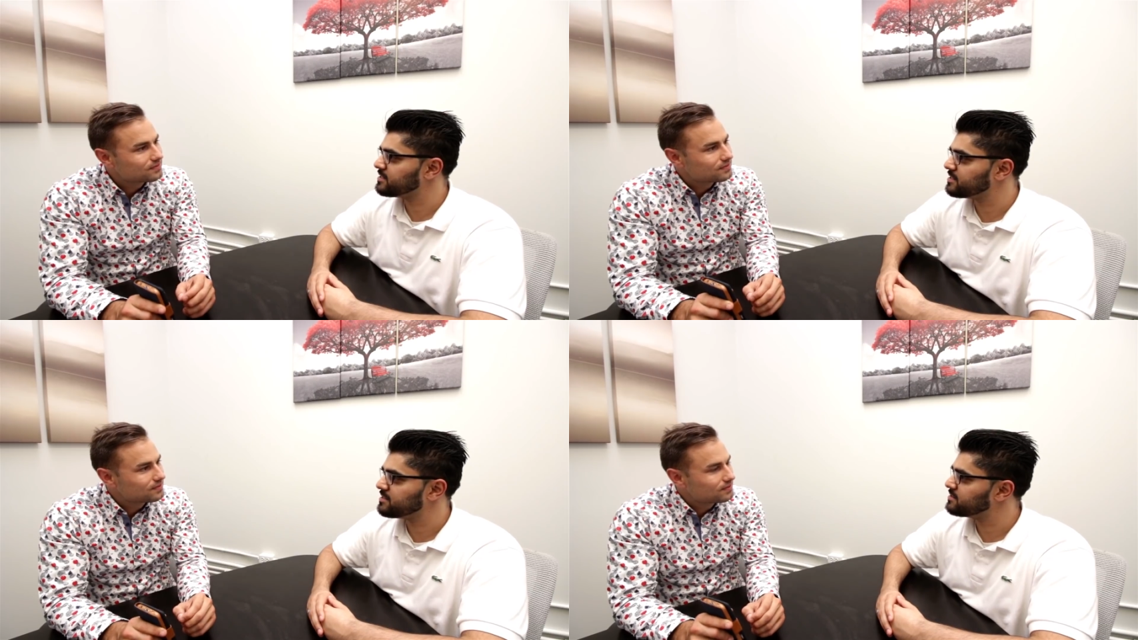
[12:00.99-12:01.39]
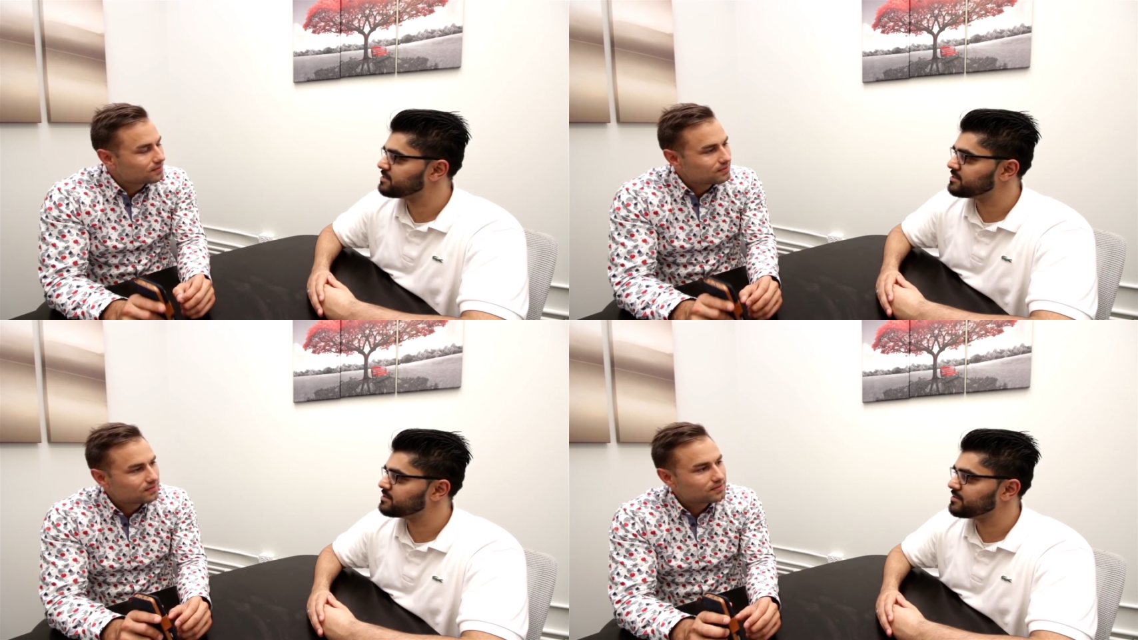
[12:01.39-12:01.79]
Speaker 1: doesn't
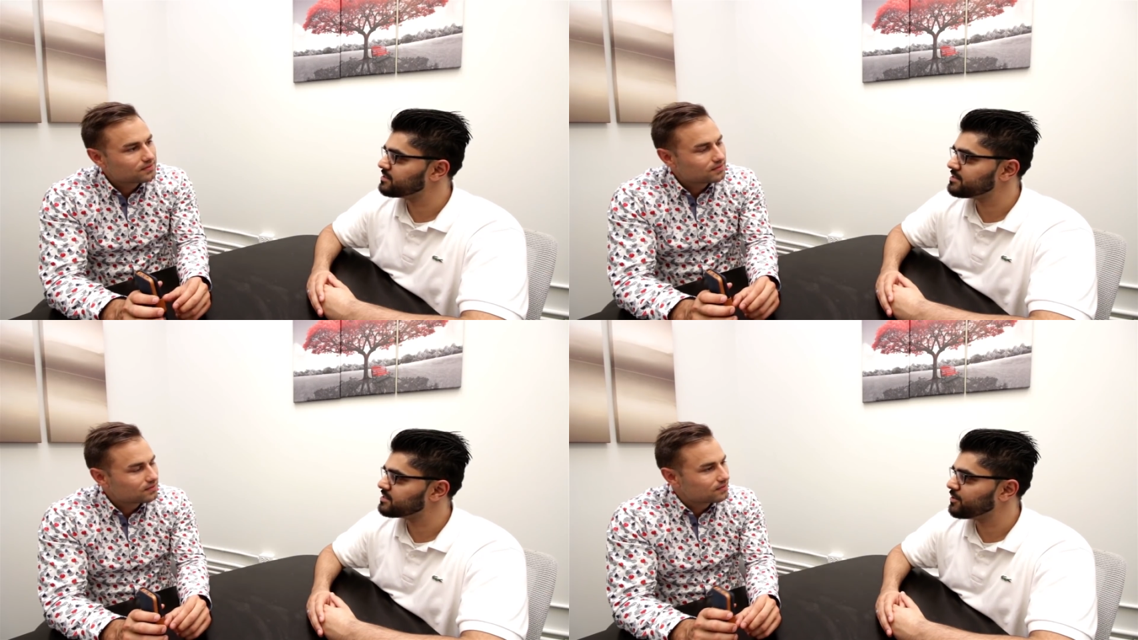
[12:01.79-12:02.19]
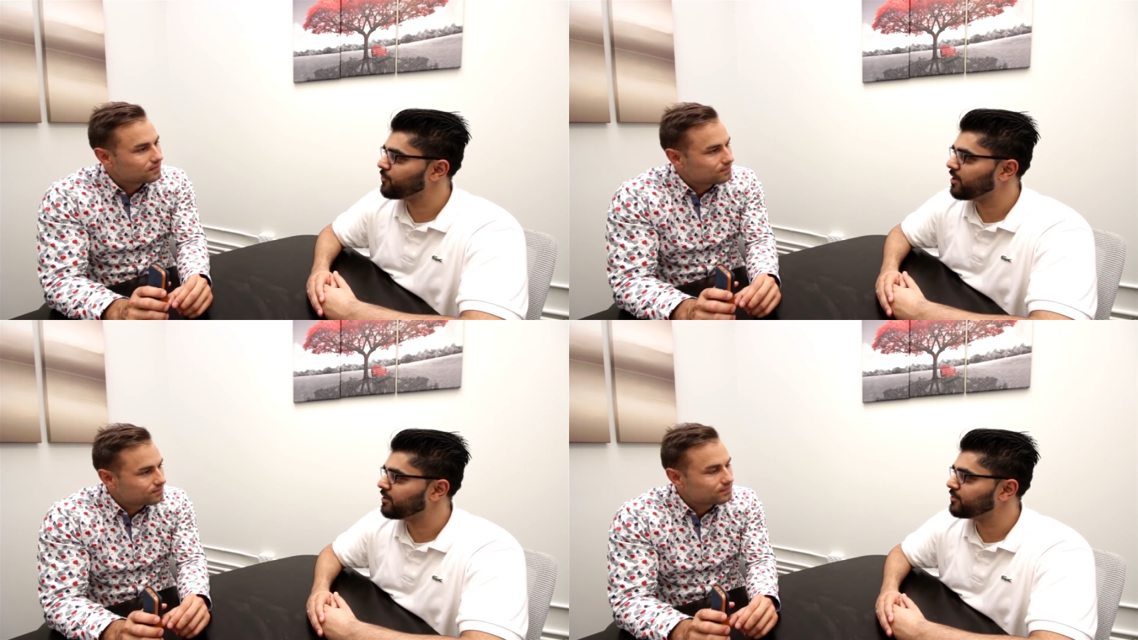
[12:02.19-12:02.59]
just doesn't sit
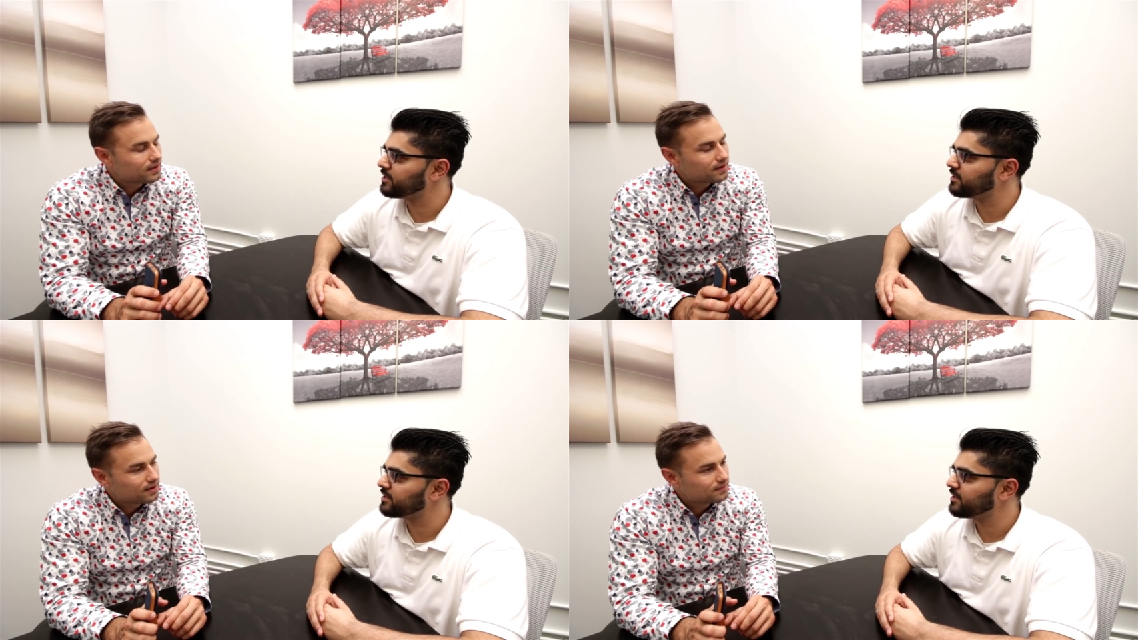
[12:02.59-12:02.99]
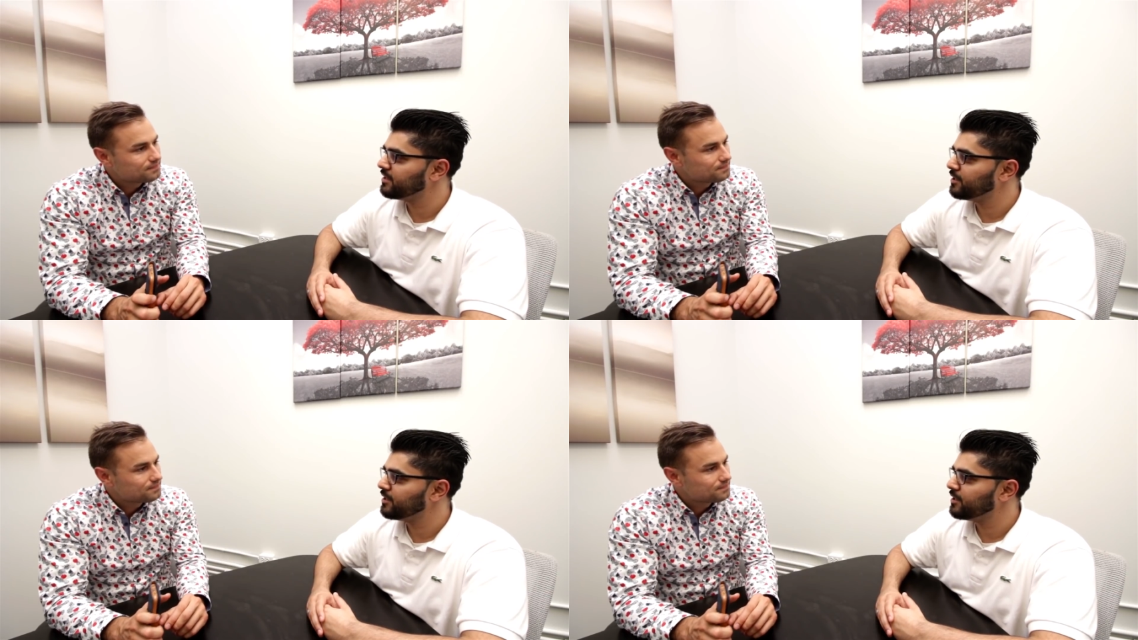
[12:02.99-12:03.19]
well with yeah.